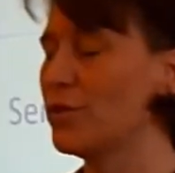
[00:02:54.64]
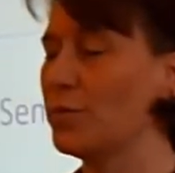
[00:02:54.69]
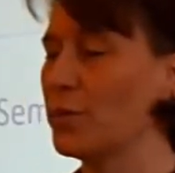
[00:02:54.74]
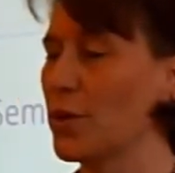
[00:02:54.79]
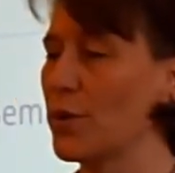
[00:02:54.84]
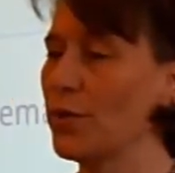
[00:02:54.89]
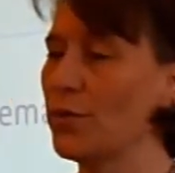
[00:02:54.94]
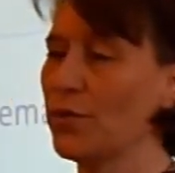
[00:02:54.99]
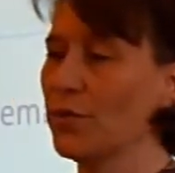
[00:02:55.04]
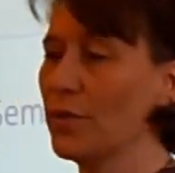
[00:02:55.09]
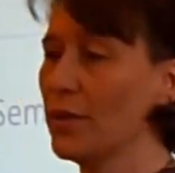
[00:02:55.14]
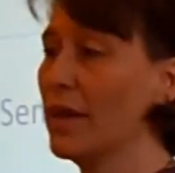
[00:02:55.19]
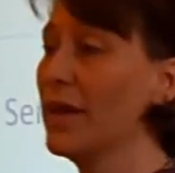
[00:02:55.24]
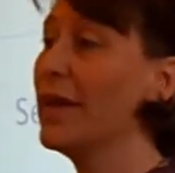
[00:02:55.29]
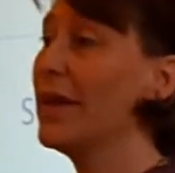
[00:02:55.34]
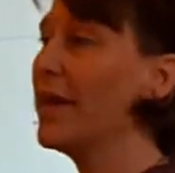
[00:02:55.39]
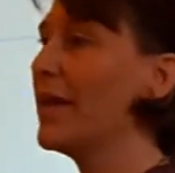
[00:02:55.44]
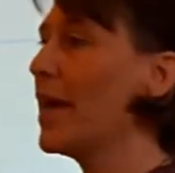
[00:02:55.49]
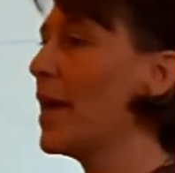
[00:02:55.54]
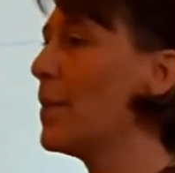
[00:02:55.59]
of both
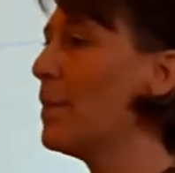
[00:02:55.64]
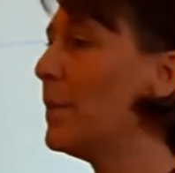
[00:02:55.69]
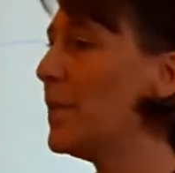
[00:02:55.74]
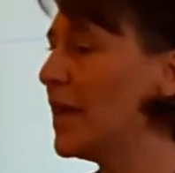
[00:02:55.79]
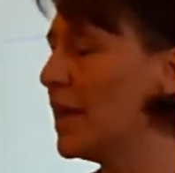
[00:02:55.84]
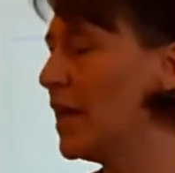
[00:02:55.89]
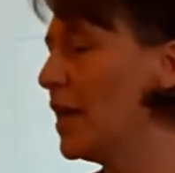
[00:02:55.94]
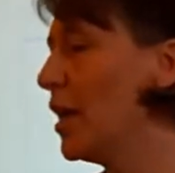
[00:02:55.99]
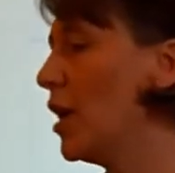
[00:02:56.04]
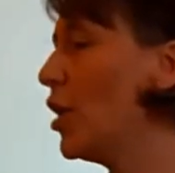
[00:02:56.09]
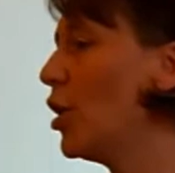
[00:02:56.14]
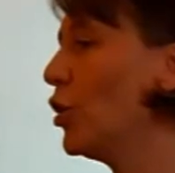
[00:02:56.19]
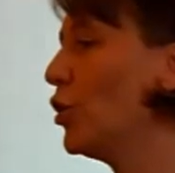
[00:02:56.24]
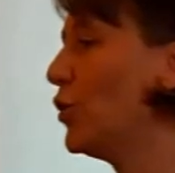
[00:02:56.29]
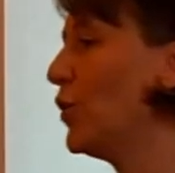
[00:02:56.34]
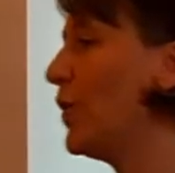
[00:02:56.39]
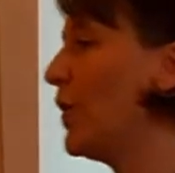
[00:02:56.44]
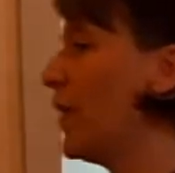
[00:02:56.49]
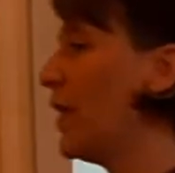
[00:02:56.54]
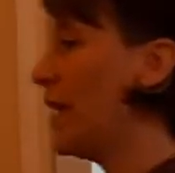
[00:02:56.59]
can be a
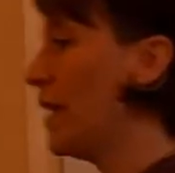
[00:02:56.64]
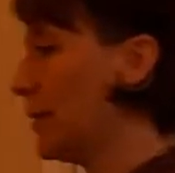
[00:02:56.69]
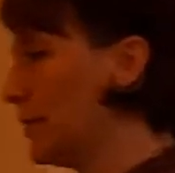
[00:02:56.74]
good thing.